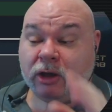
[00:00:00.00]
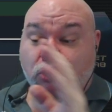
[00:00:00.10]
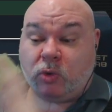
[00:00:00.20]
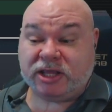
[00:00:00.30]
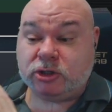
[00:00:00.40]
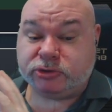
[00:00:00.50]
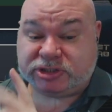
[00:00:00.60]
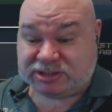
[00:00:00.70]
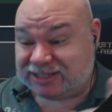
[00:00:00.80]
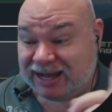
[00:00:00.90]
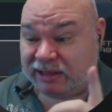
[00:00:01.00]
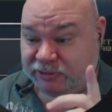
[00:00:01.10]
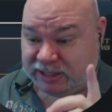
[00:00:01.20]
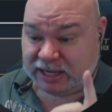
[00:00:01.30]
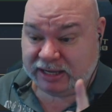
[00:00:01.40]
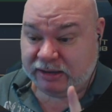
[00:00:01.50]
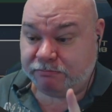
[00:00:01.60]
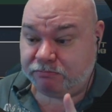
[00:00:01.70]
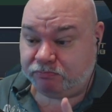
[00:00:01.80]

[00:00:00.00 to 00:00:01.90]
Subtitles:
When you start the game,